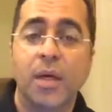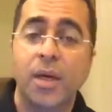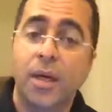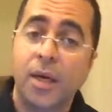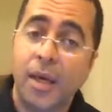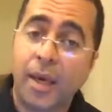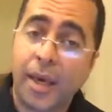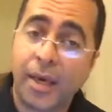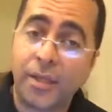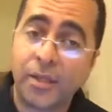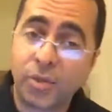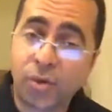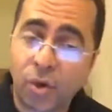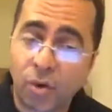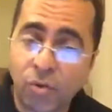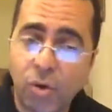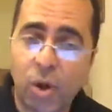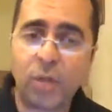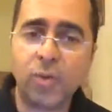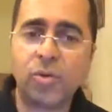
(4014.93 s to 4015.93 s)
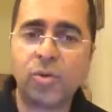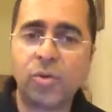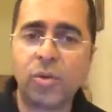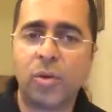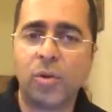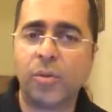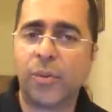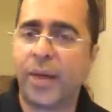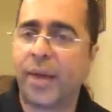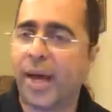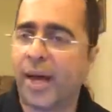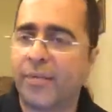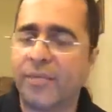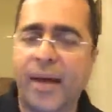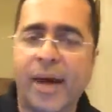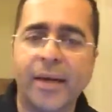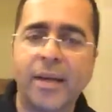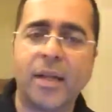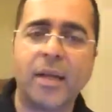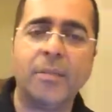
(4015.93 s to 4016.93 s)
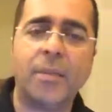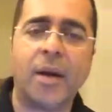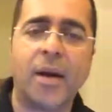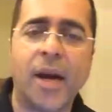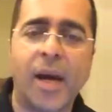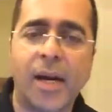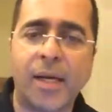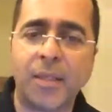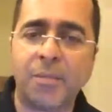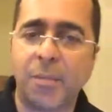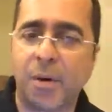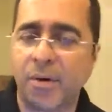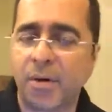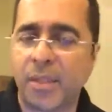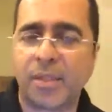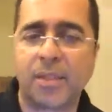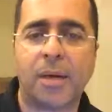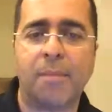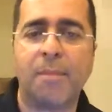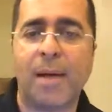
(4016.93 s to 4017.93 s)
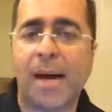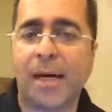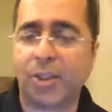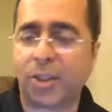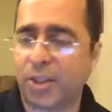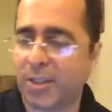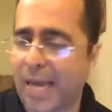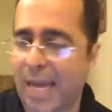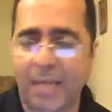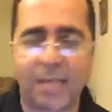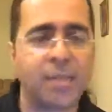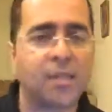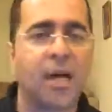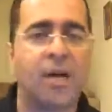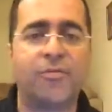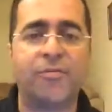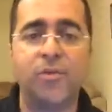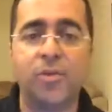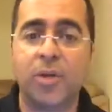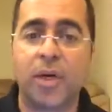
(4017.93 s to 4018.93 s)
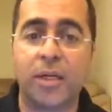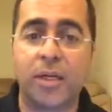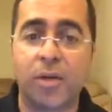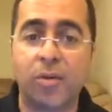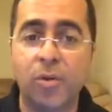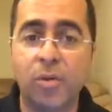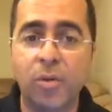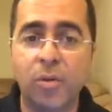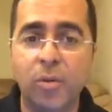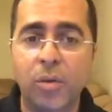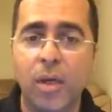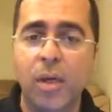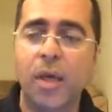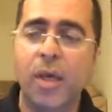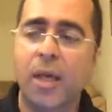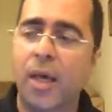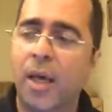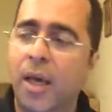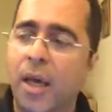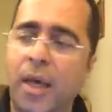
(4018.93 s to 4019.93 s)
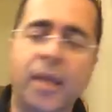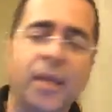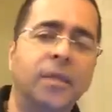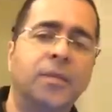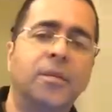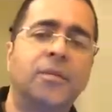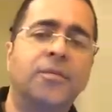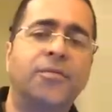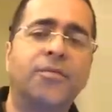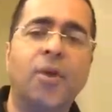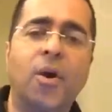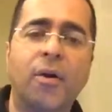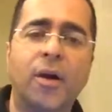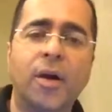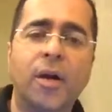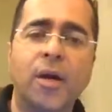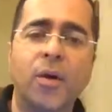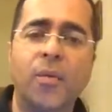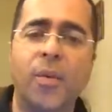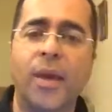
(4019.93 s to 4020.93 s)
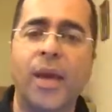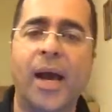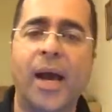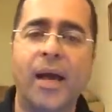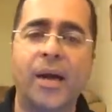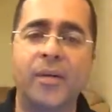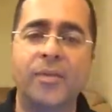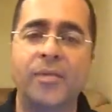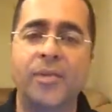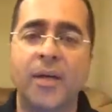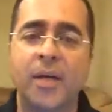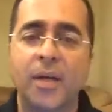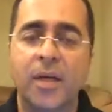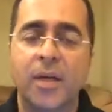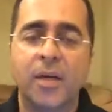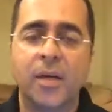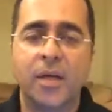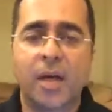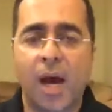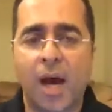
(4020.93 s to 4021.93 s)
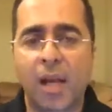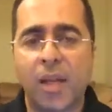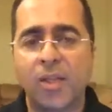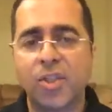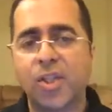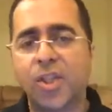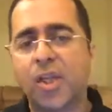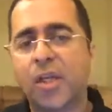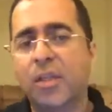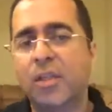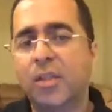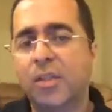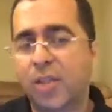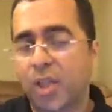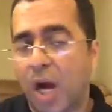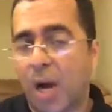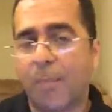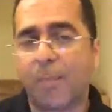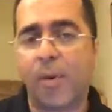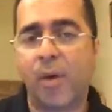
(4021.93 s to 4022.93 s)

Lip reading: In Toronto, we have Anil Maraj, Marissa Bash, Naz Gafur and the crew. In Florida, we have Carla Jean, Japol